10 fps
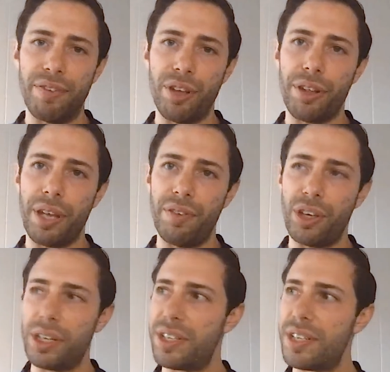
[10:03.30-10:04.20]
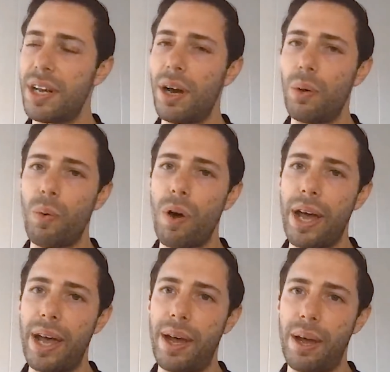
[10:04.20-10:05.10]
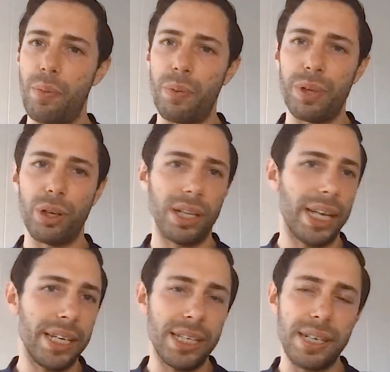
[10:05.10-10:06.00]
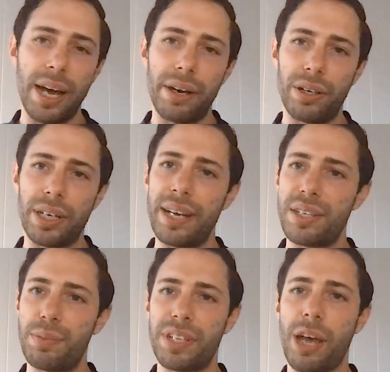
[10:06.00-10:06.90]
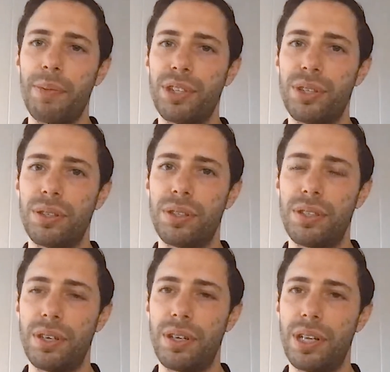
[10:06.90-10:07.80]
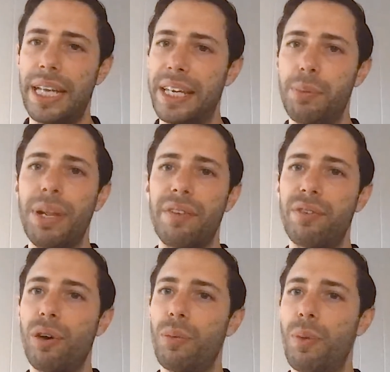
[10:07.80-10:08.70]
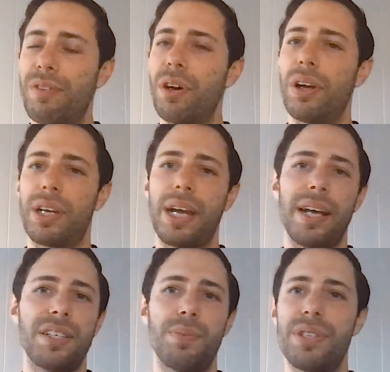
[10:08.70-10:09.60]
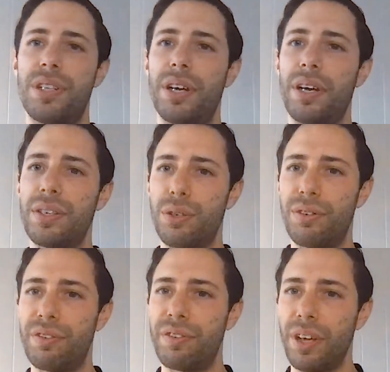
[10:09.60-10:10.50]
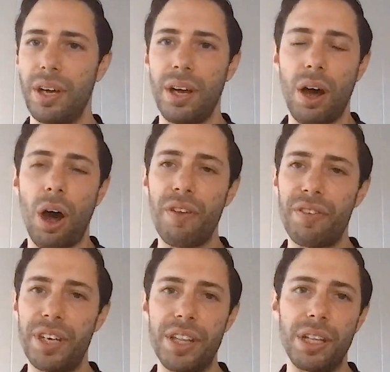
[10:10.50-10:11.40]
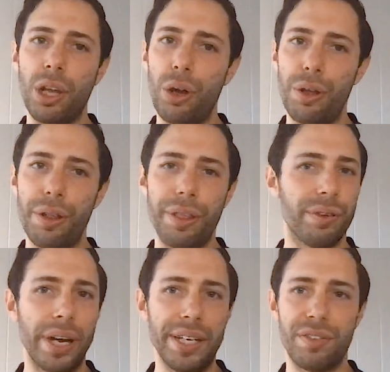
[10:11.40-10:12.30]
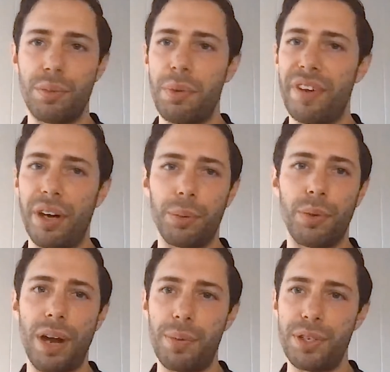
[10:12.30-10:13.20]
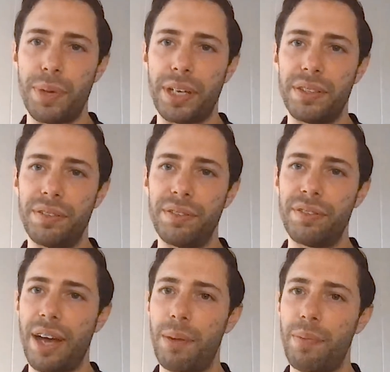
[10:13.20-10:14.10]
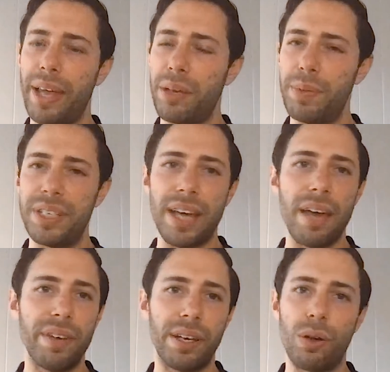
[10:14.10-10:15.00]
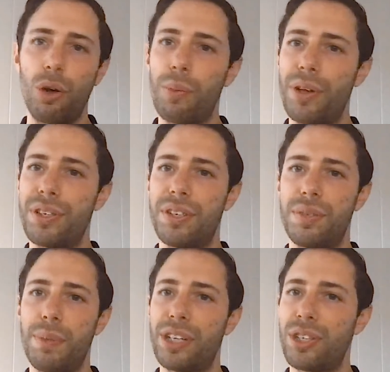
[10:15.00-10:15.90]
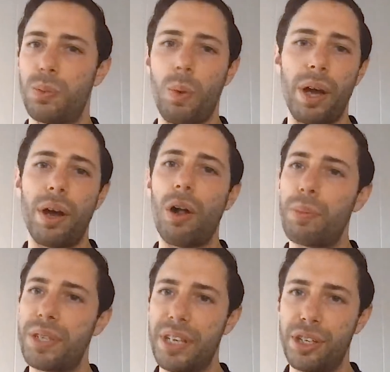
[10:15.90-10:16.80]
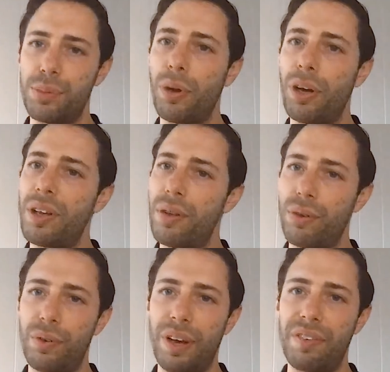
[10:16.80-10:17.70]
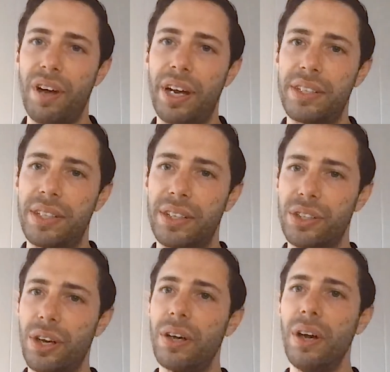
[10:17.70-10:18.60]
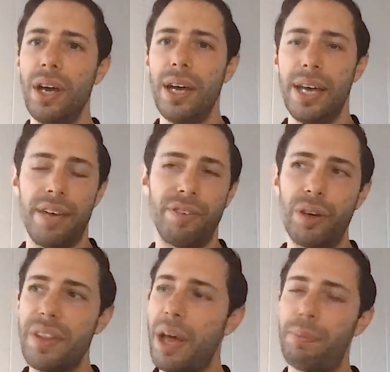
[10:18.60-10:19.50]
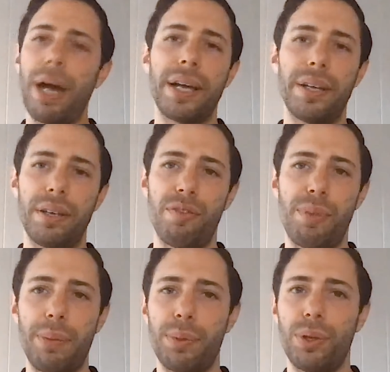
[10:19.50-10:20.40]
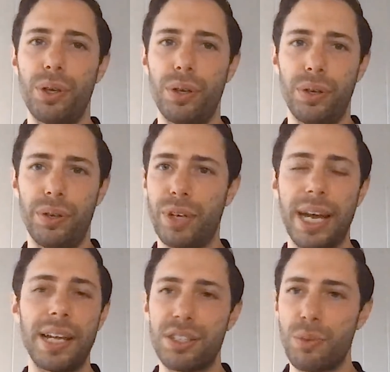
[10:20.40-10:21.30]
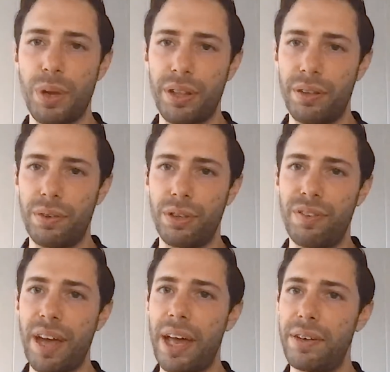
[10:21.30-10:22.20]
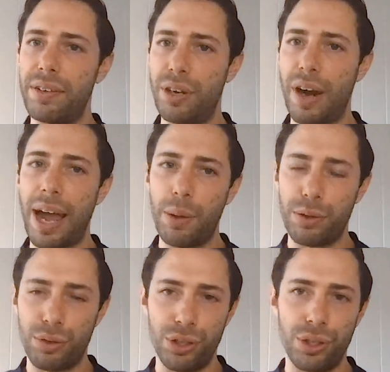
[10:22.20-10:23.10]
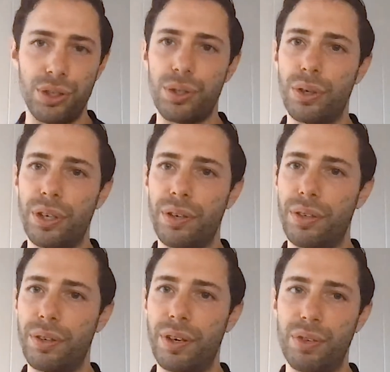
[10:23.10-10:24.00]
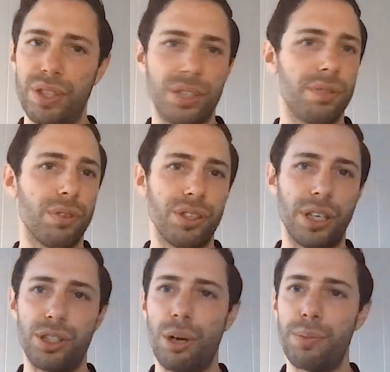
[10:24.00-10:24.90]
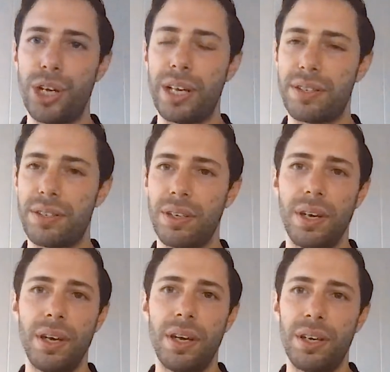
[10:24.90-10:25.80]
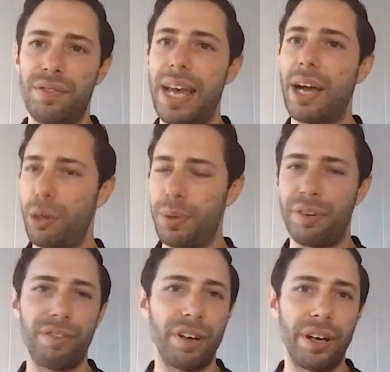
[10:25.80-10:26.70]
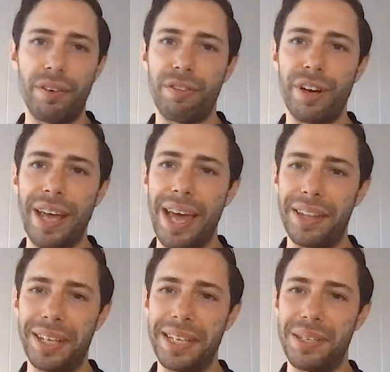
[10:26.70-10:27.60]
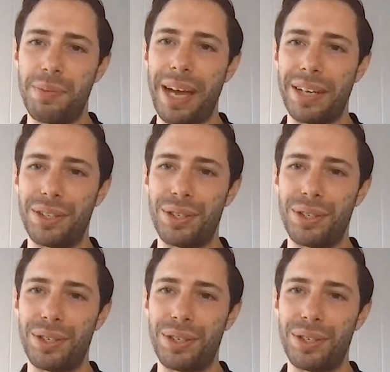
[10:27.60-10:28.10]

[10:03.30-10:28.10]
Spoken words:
if you consider where, and when we look at Lendi data and customers coming to the Lendi platform, we've got customers that are sort of often in the low threes from a variable rate perspective. They can be saving almost as much as one whole percentage point through refinancing. So if you're in that bucket of people who, regardless of whether you've had your hours reduced or you're at risk of losing your job, just you've now got a bit of free air, the kids are back at